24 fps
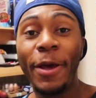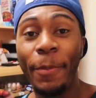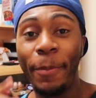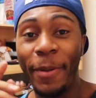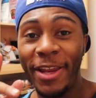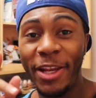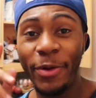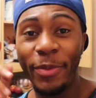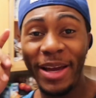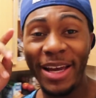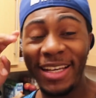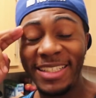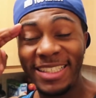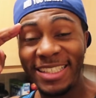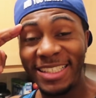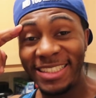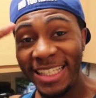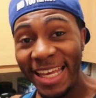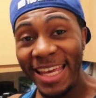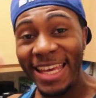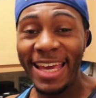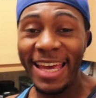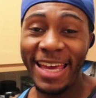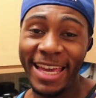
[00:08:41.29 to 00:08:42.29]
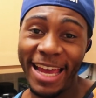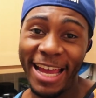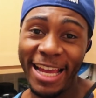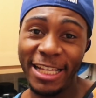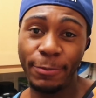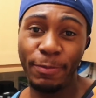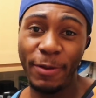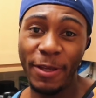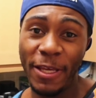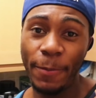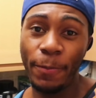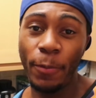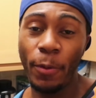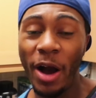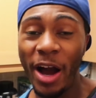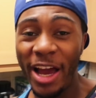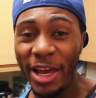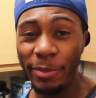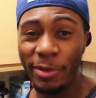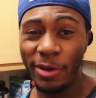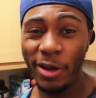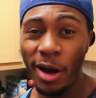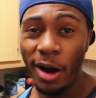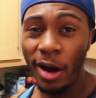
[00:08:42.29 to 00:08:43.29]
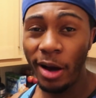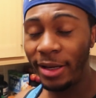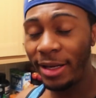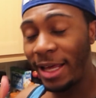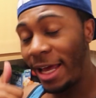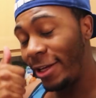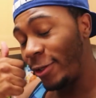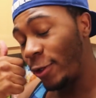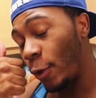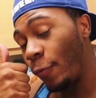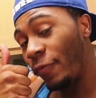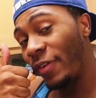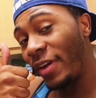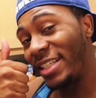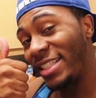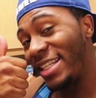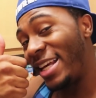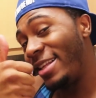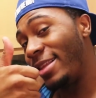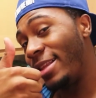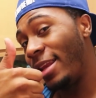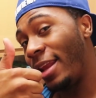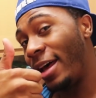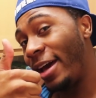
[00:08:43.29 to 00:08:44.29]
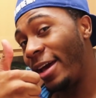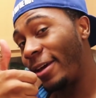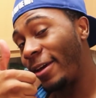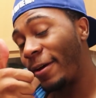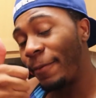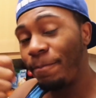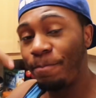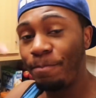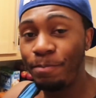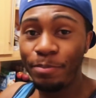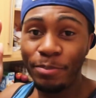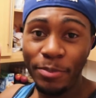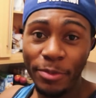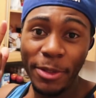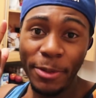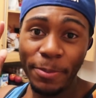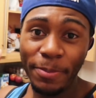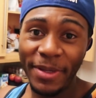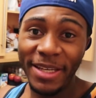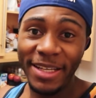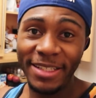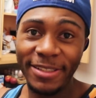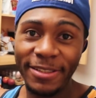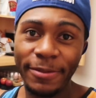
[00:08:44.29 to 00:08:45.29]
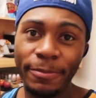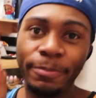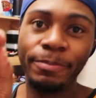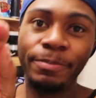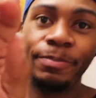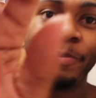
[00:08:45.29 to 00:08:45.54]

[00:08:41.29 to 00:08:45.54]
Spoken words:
But anyways, stay getting gains people, I am gone, and don't forget to hit the like. Peace.